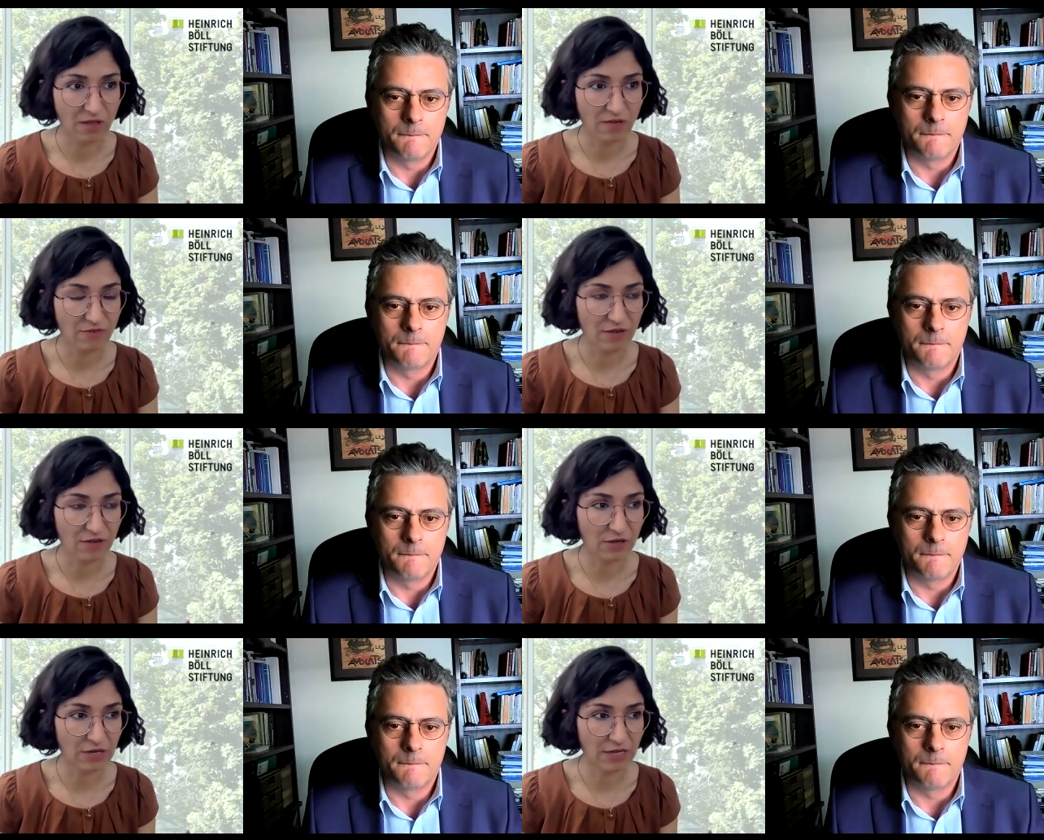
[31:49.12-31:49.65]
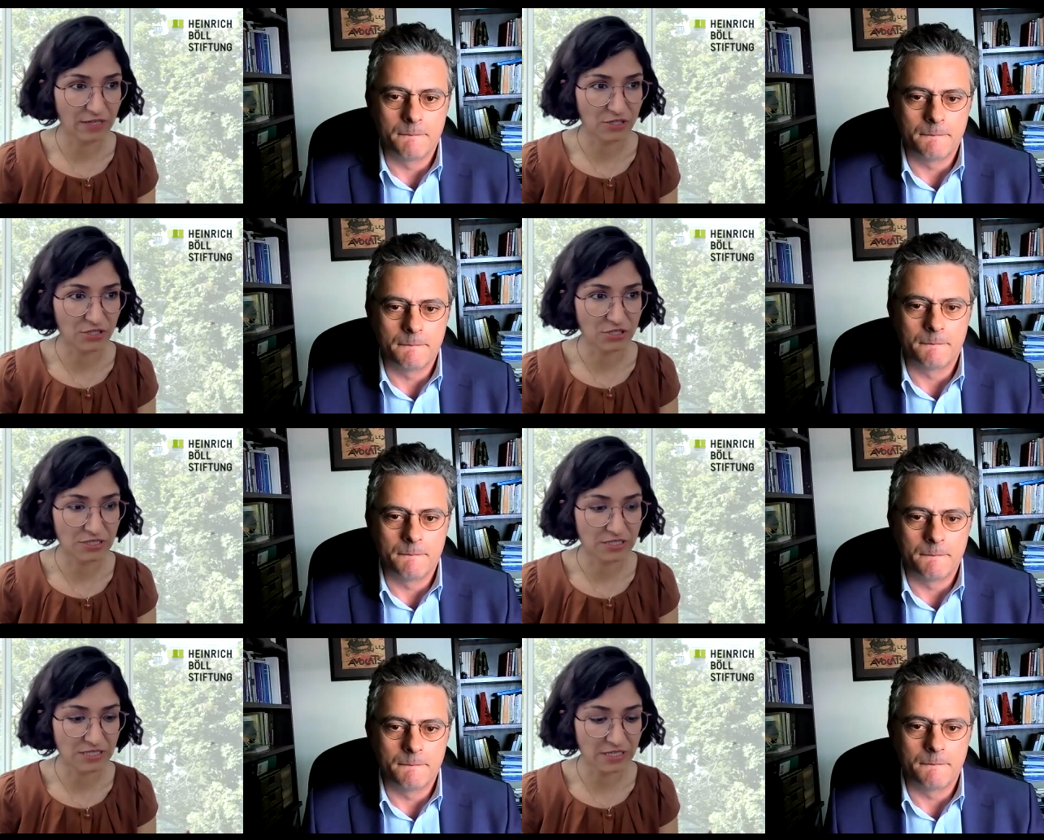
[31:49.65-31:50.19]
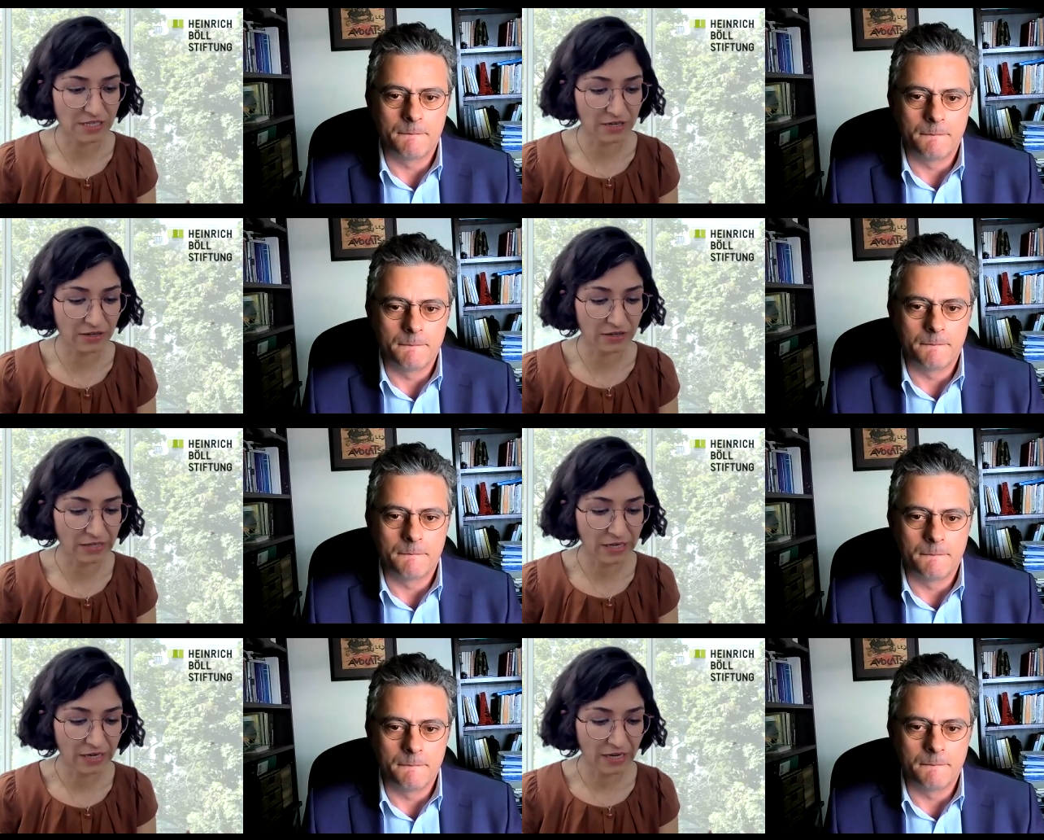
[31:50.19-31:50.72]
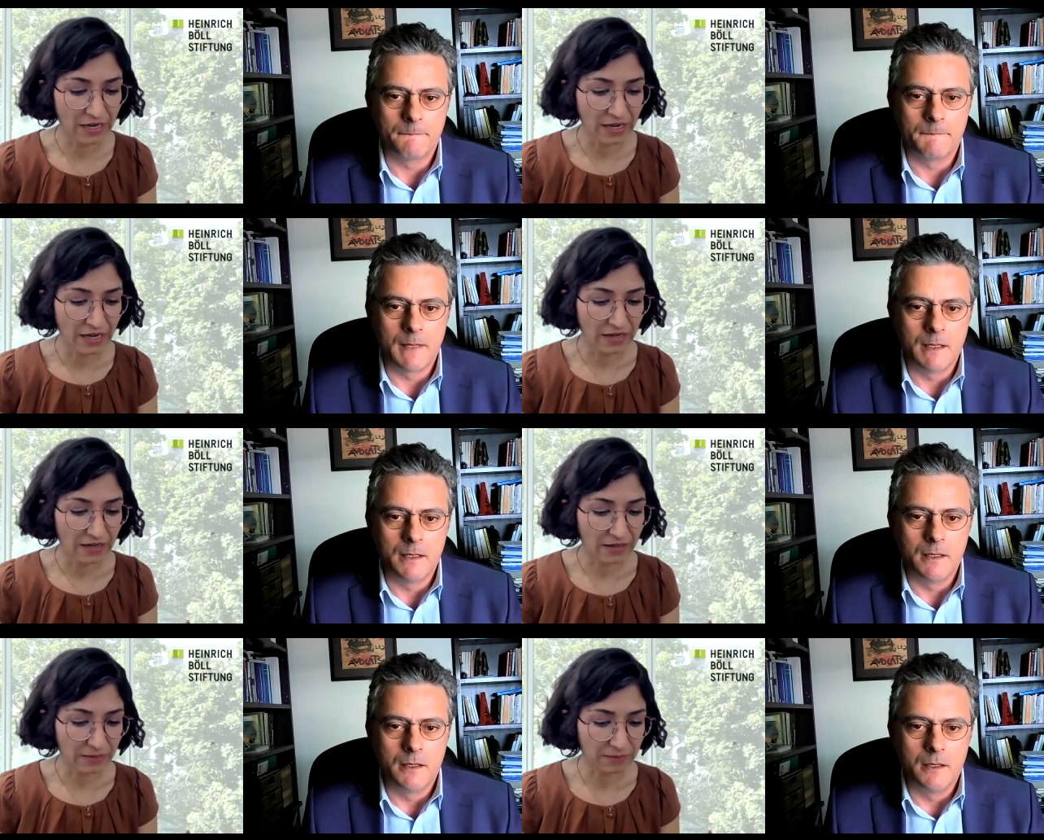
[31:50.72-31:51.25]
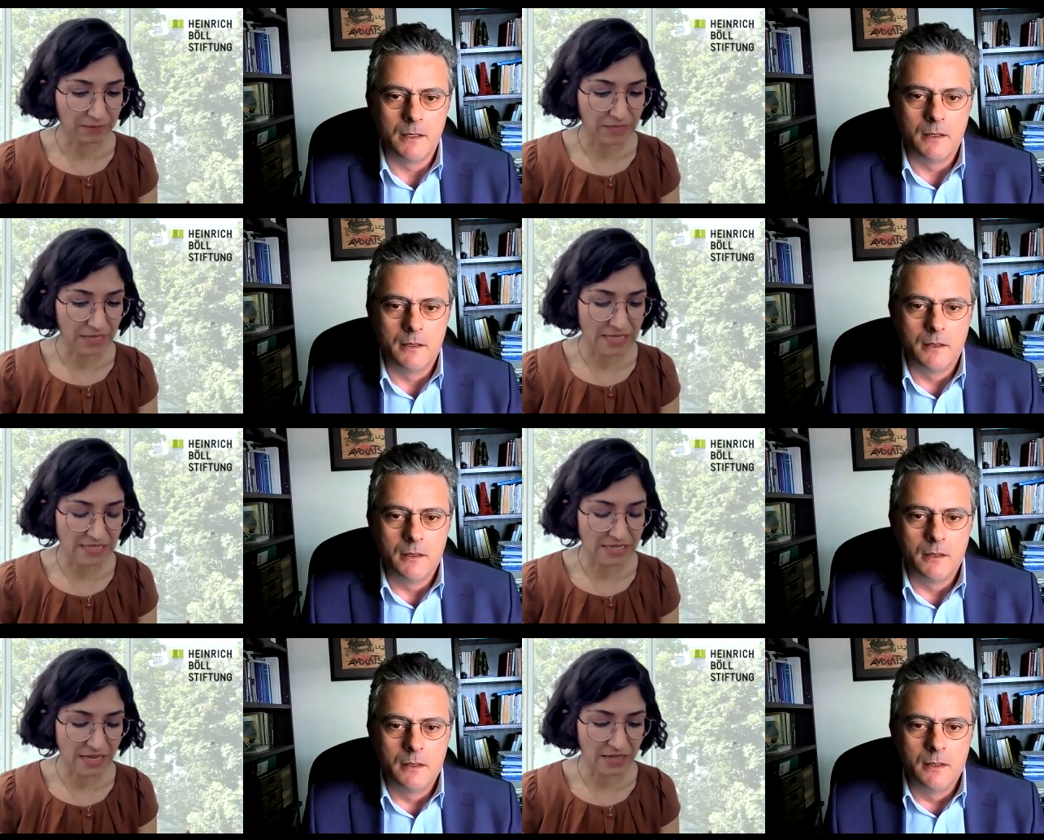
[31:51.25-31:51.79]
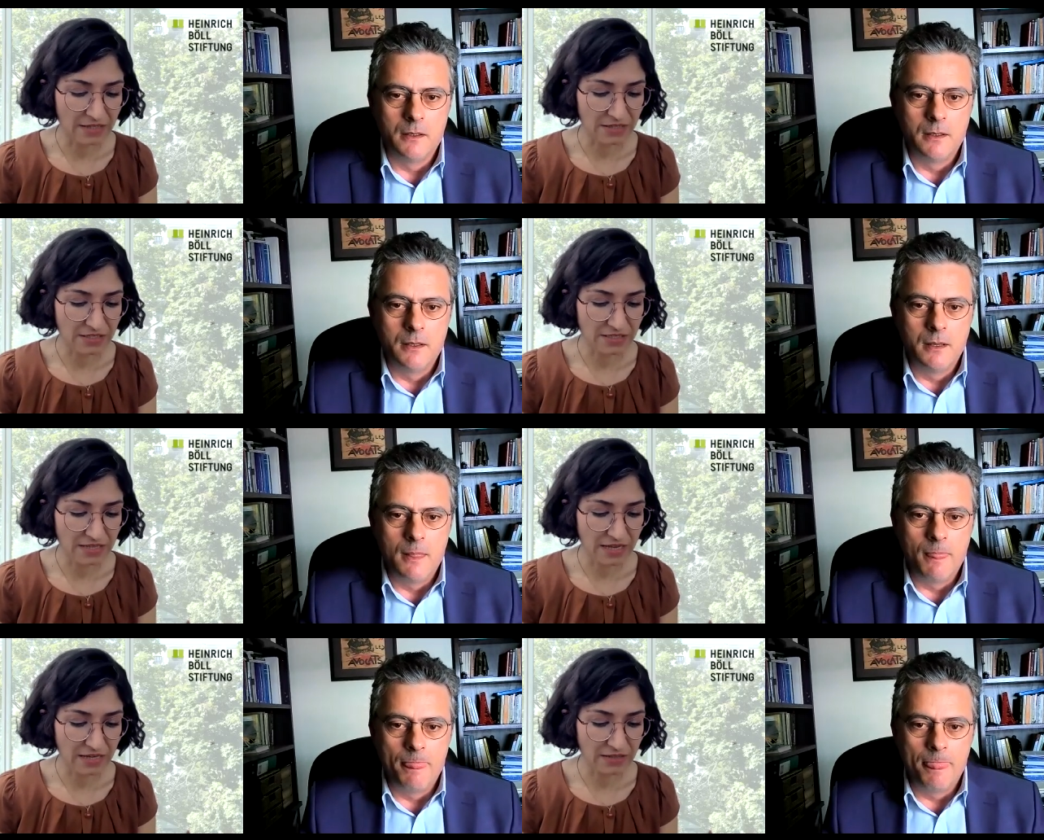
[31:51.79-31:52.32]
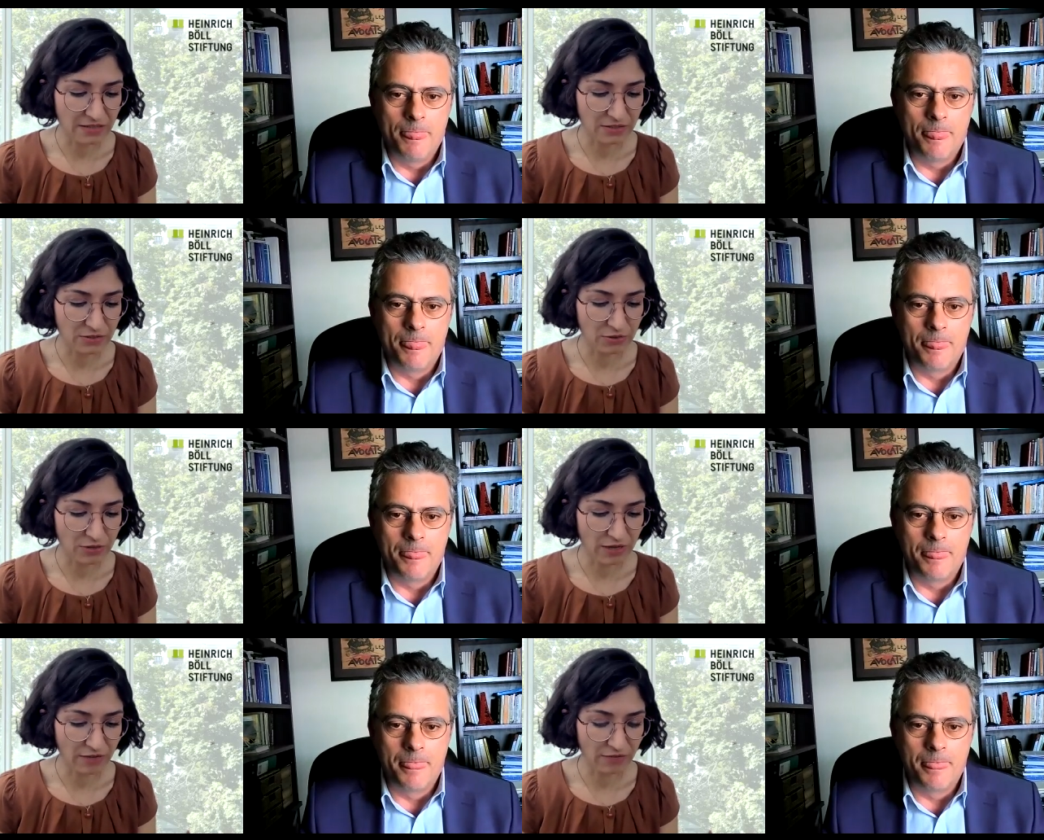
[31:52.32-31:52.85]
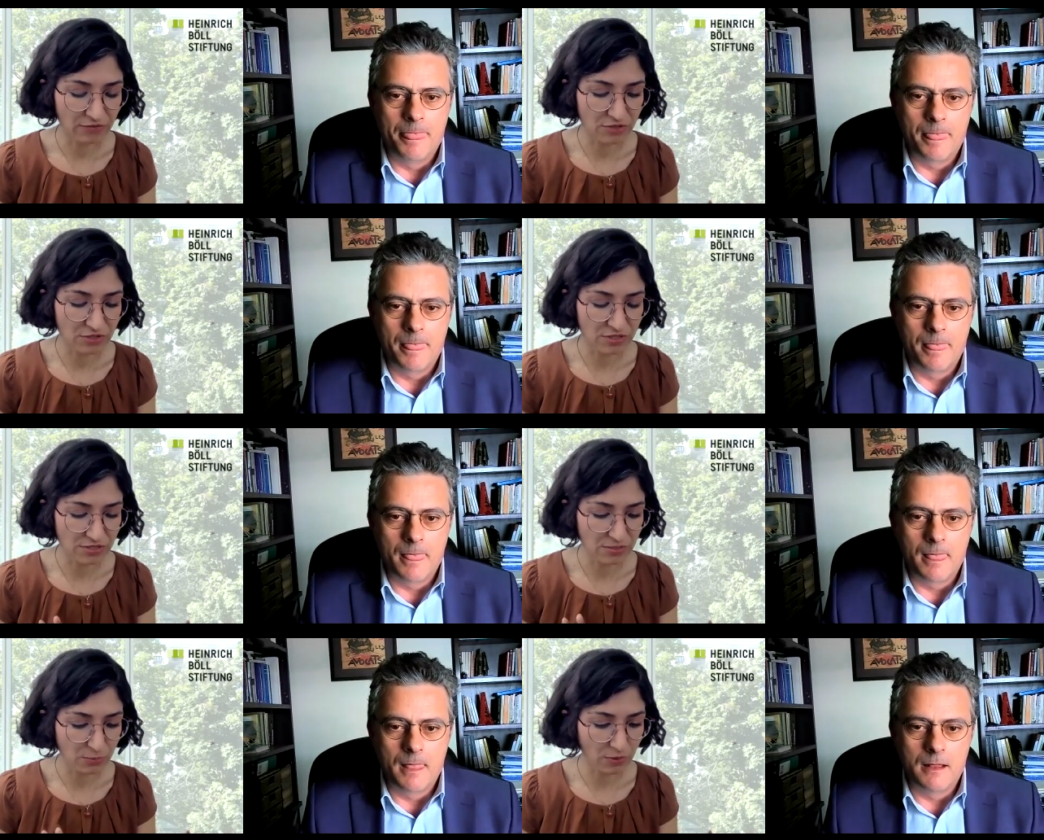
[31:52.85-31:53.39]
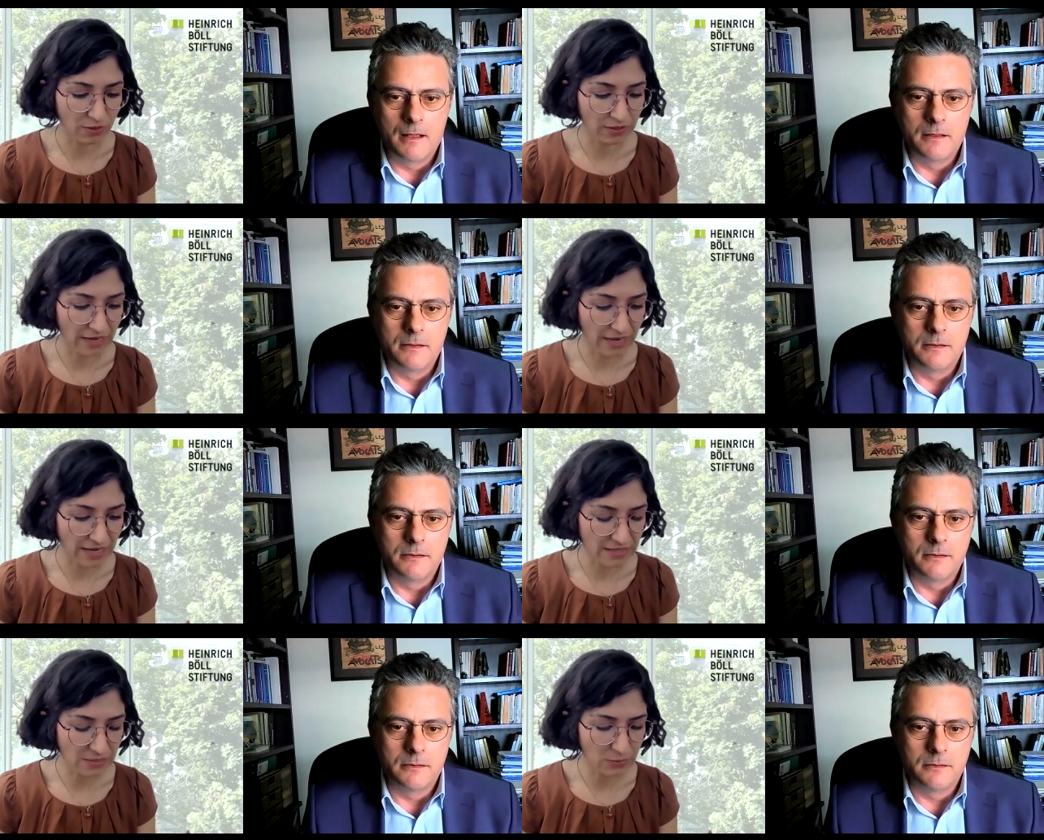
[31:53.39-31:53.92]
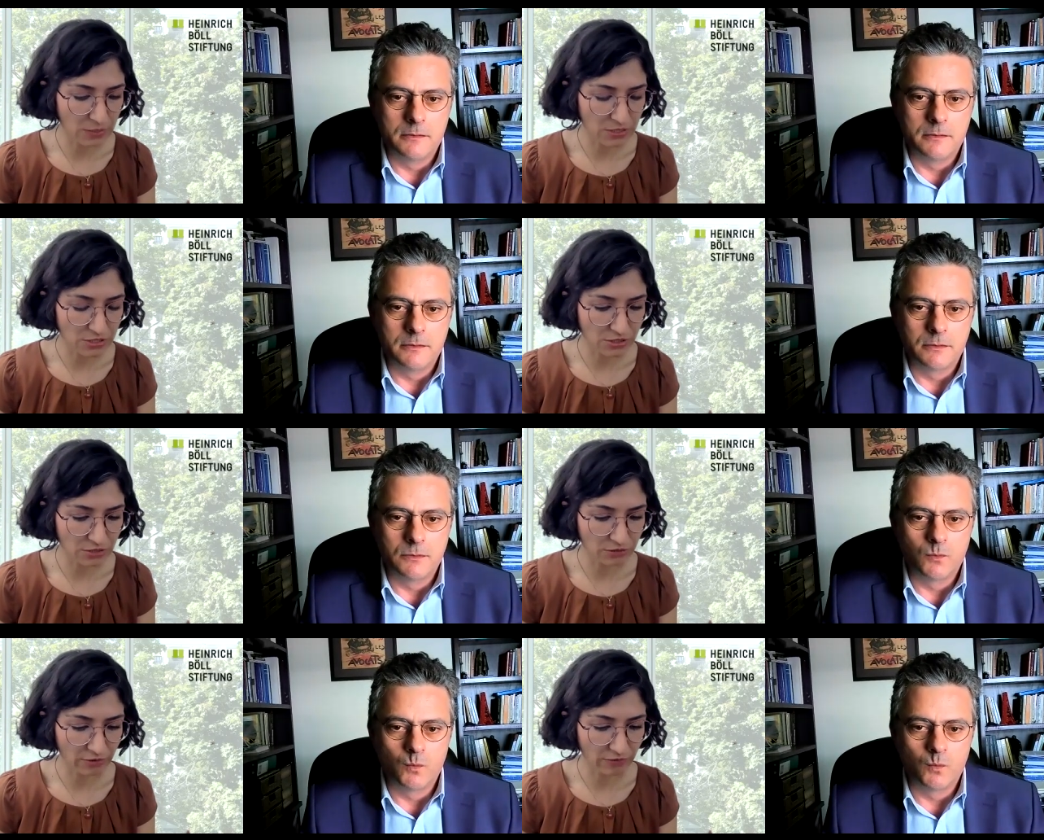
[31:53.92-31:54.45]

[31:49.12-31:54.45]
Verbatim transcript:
Speaker 1: violations here. Um, as I understand, you have just one last question.